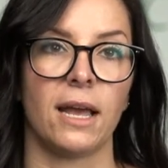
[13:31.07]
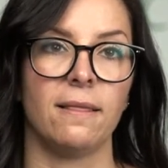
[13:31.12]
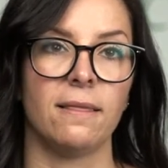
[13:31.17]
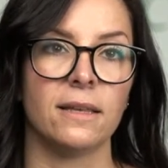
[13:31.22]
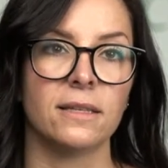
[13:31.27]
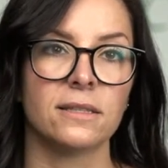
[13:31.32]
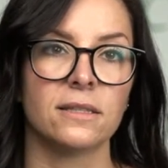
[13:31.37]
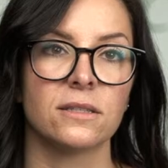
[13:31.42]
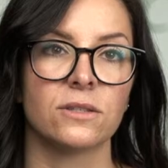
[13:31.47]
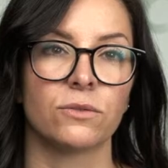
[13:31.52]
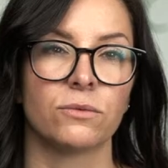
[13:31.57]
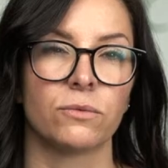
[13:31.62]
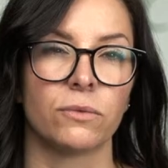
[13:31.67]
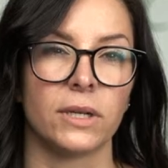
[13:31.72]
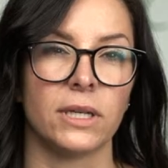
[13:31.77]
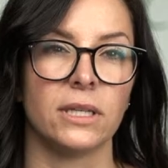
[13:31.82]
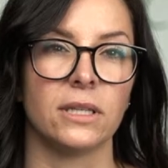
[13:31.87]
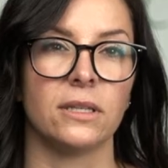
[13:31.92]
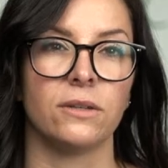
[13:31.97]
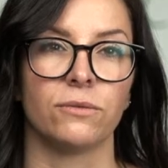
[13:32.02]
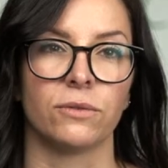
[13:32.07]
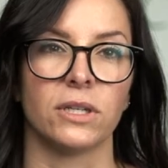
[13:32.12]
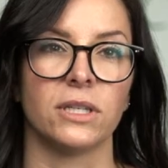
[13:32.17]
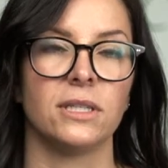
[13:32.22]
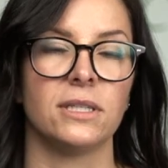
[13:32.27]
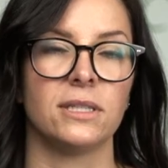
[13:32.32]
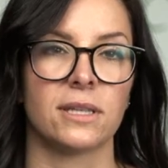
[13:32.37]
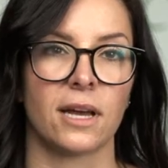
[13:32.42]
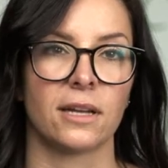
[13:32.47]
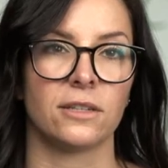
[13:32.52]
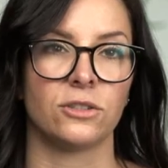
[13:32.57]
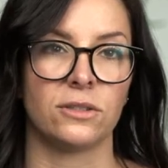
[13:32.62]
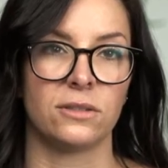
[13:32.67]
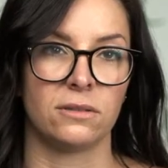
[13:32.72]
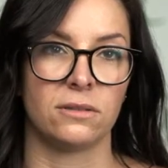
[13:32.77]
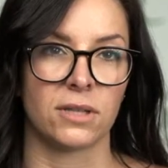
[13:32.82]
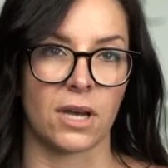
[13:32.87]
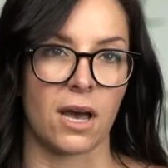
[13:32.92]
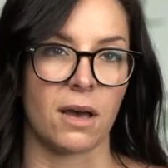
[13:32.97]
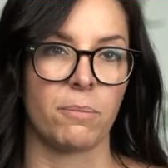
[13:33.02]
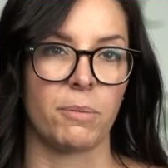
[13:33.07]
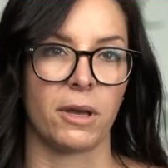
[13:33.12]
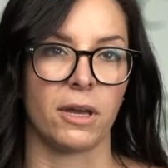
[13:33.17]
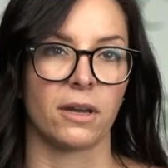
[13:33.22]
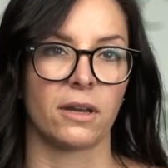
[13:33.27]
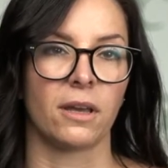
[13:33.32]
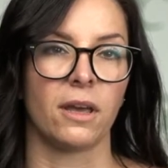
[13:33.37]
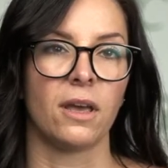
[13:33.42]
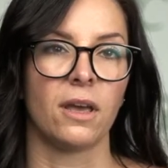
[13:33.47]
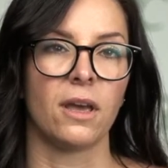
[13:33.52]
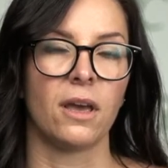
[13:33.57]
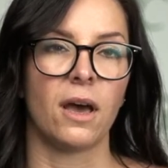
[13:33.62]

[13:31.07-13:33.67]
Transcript: And this is a really, really sad topic.